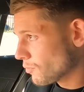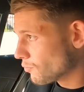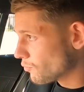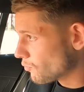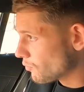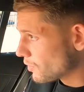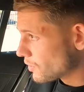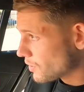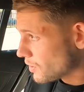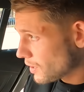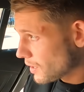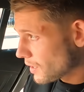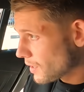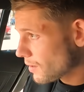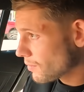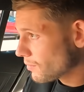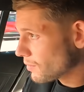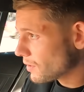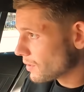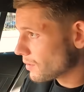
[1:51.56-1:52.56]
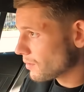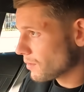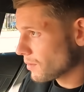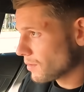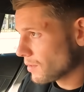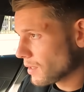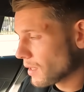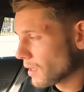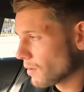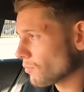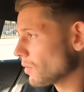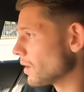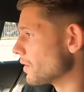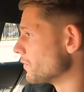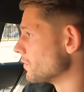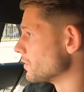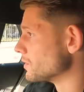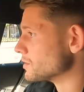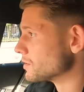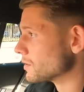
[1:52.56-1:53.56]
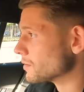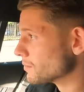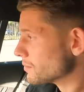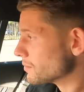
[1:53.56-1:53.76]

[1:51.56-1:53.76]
the club? yeah, yeah, yeah, rightfully so.